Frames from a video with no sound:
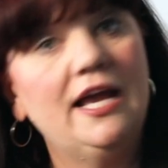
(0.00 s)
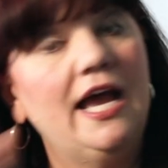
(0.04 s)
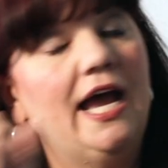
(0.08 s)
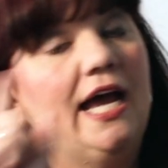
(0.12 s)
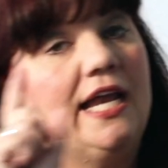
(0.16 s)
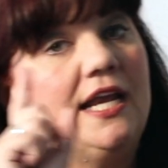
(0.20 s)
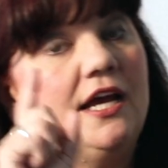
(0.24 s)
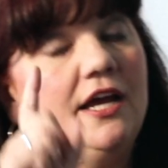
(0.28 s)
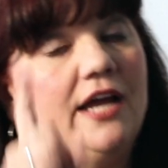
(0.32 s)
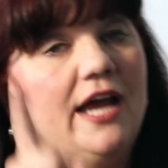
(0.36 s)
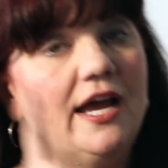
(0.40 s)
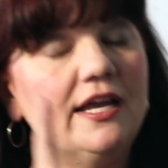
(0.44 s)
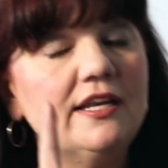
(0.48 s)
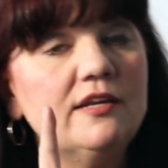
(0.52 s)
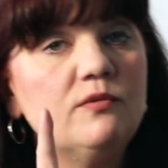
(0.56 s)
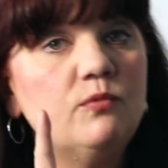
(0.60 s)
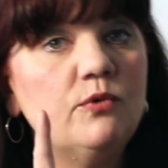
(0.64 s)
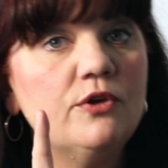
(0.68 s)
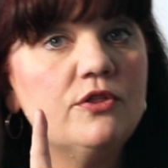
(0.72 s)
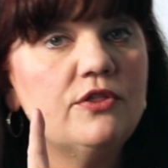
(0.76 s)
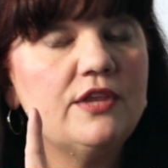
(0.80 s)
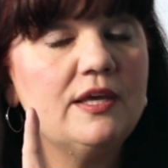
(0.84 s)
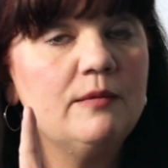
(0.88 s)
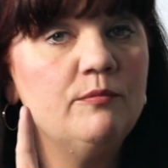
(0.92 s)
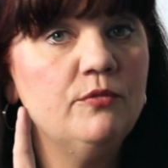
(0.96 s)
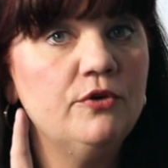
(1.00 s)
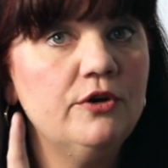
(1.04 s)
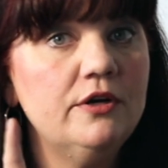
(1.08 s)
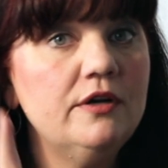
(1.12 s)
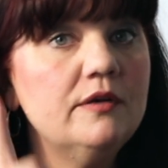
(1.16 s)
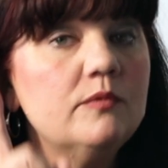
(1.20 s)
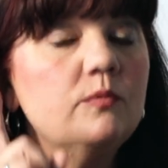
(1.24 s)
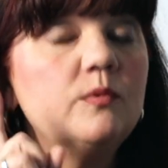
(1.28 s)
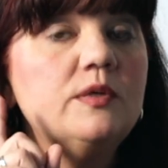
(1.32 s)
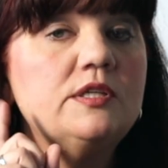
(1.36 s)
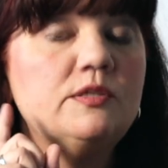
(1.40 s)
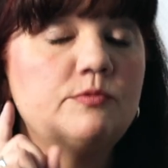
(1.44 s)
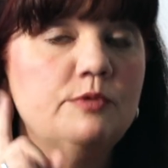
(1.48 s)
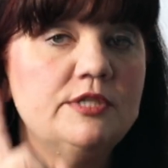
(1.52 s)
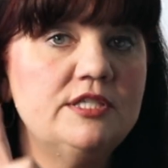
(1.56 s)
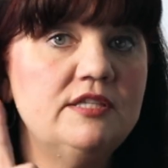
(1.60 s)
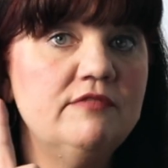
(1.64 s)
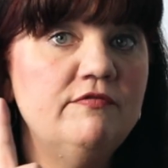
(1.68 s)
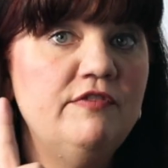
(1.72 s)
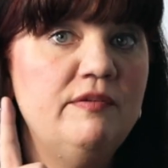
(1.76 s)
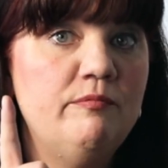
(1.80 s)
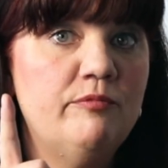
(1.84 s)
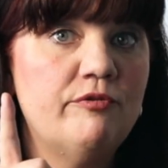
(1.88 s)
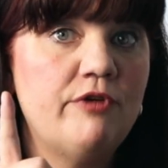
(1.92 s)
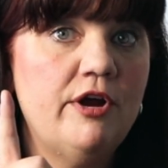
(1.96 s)
And I added one thing more, which was the
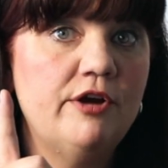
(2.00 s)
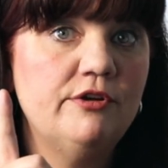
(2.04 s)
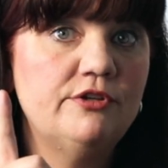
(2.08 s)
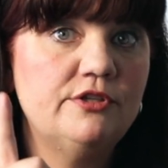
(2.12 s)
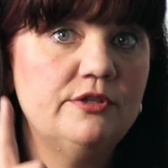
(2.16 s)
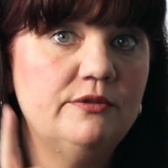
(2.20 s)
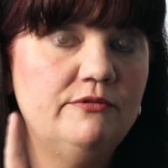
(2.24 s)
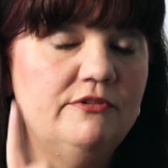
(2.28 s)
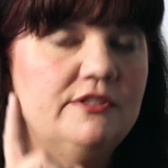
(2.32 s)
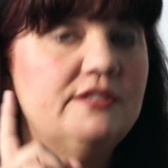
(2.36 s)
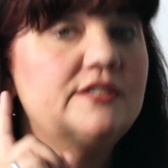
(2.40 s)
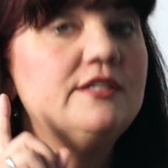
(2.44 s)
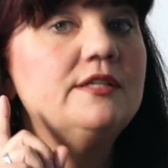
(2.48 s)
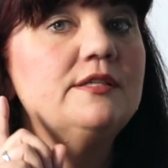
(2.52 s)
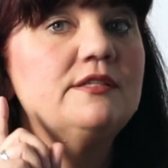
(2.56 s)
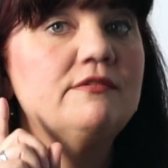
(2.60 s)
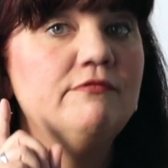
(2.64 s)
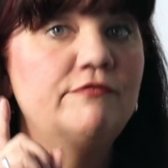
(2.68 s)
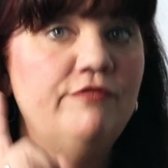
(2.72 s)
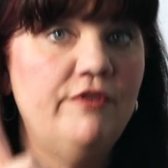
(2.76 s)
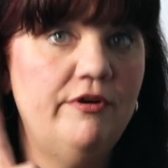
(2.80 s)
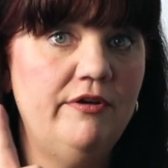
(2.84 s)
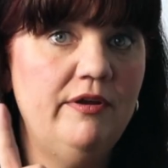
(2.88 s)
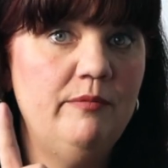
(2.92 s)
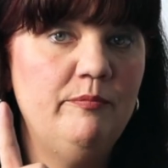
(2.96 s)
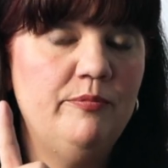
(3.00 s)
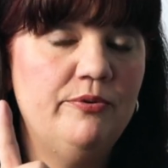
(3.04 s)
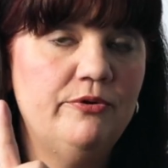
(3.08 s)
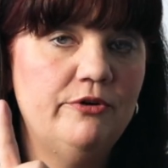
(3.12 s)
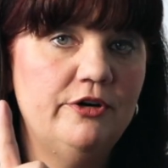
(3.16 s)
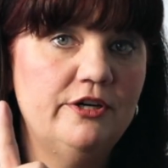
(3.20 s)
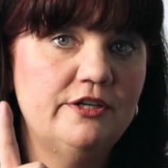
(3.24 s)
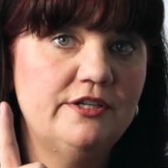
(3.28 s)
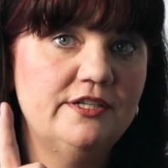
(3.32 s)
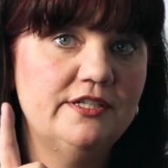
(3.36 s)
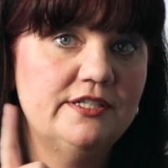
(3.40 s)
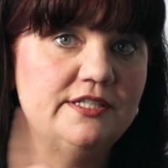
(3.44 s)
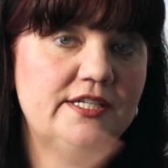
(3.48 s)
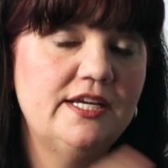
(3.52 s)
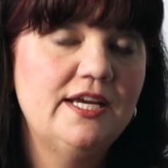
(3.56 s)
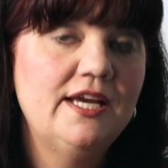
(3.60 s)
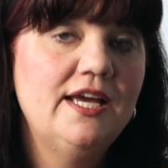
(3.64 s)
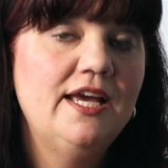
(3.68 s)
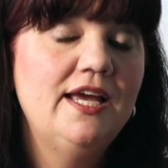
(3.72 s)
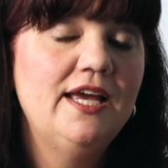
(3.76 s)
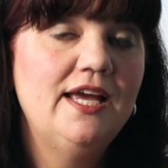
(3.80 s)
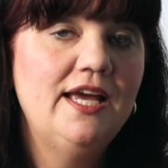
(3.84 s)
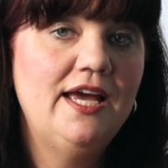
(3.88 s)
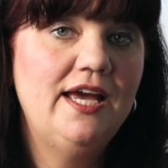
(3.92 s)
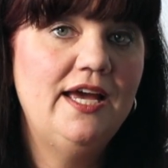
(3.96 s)
vibrato, which is very important
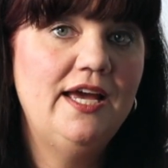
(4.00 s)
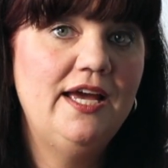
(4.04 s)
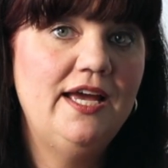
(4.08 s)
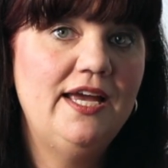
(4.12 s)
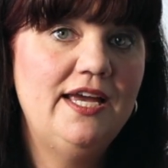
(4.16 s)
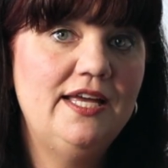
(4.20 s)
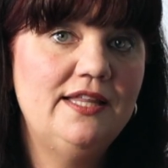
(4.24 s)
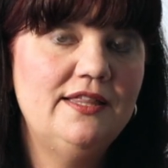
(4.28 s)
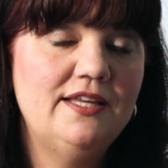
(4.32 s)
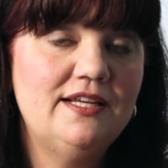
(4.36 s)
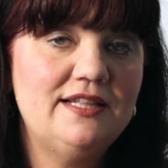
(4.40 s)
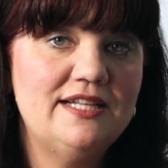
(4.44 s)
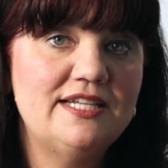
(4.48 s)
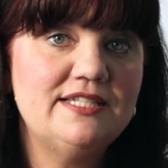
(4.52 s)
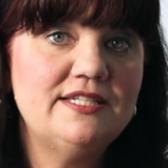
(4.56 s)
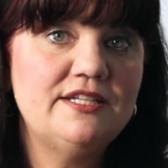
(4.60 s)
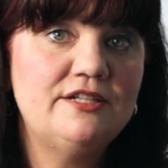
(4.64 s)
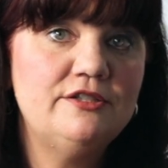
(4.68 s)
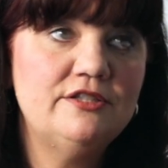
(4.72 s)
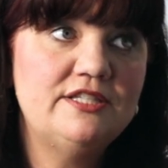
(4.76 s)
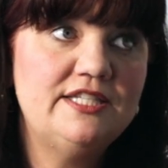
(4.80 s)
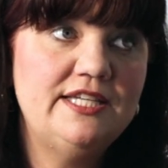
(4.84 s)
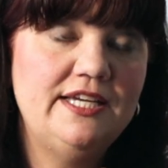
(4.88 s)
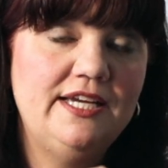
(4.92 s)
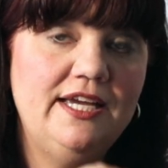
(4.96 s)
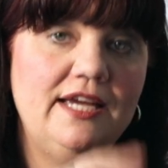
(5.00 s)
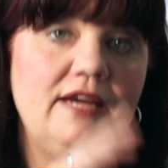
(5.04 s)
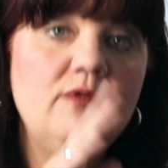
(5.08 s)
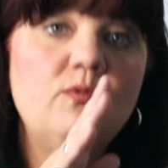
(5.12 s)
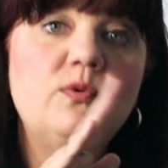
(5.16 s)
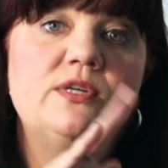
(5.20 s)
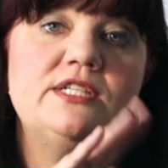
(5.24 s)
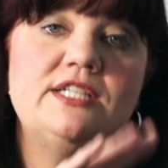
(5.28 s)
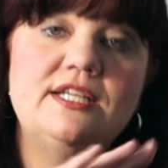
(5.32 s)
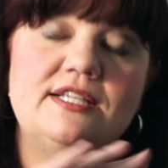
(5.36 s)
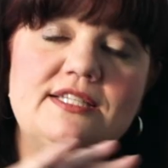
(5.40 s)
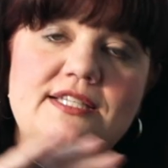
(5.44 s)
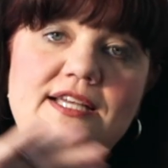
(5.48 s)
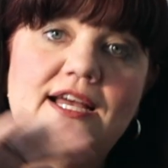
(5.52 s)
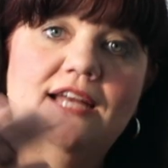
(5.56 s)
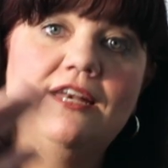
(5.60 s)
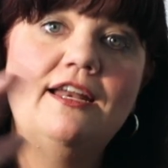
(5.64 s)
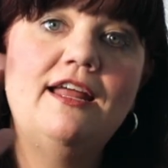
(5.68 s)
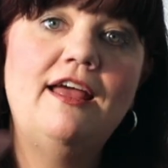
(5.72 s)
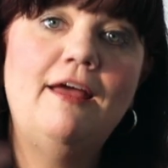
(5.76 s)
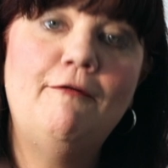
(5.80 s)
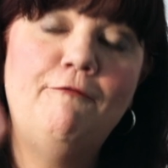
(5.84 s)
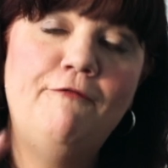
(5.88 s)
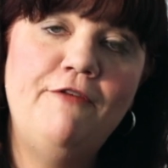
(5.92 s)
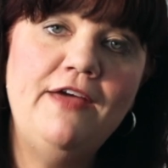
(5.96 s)
in the classical singing, which is
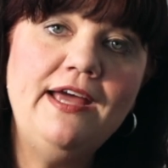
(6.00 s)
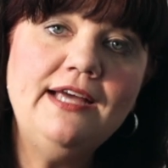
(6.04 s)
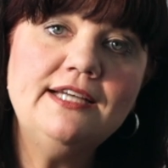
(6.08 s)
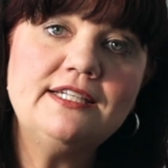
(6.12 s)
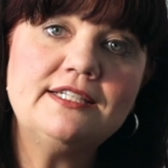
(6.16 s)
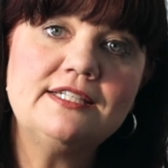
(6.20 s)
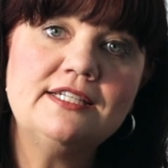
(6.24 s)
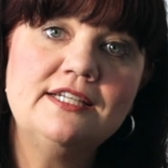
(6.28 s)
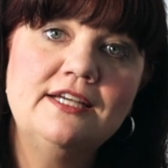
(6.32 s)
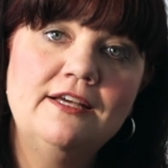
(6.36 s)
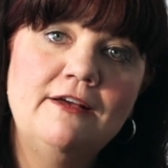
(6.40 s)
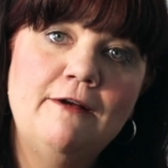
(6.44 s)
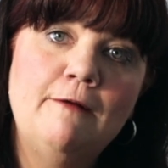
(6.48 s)
an effect